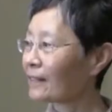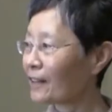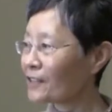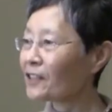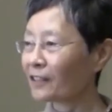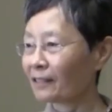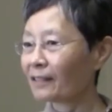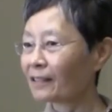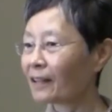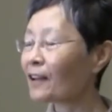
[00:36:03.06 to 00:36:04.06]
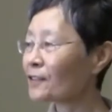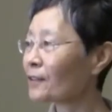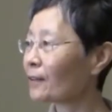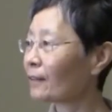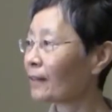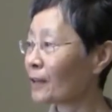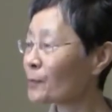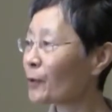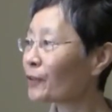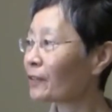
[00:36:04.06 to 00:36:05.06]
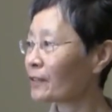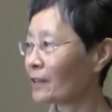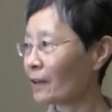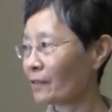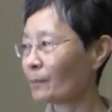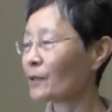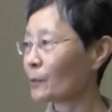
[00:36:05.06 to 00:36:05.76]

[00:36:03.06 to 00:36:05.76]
Yes, uh, the tax uh, tax burden is heavy, much